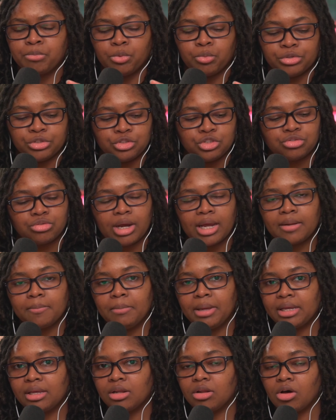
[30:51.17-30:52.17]
When you try to
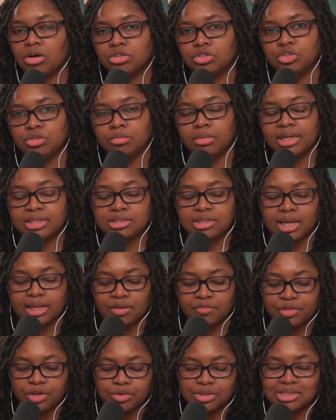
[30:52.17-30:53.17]
make it all too much, like
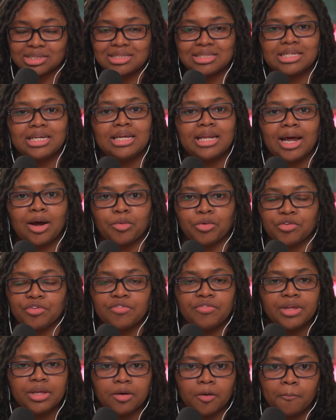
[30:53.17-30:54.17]
if there was a 10-hour
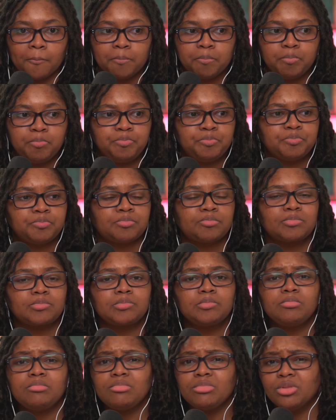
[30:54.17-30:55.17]
film,
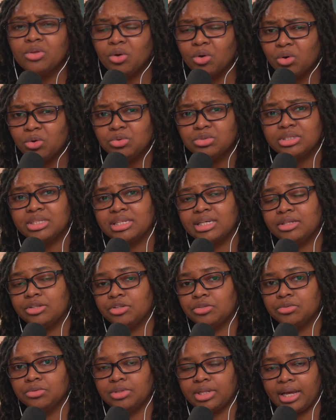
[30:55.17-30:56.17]
who's getting
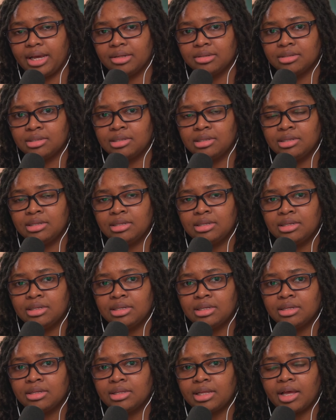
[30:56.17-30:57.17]
through that?
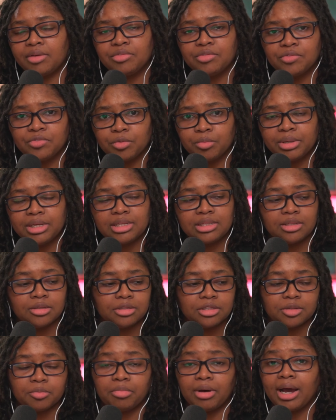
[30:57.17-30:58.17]
Heaven forbid
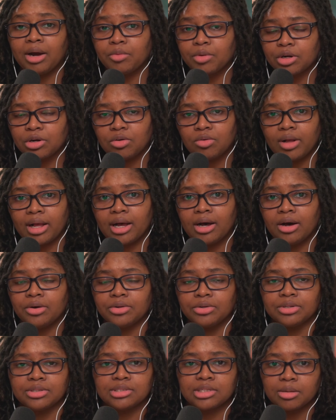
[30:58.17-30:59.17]
the power go
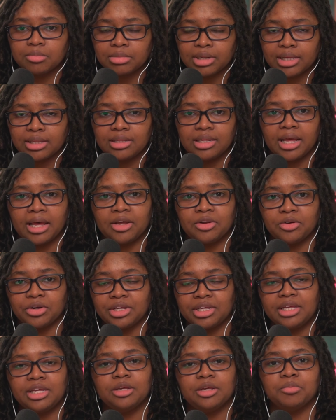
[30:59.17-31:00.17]
out or something like that, or
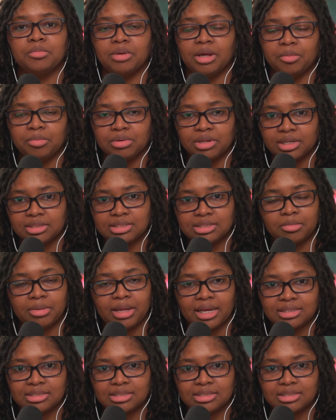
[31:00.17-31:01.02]
your kid unplugs something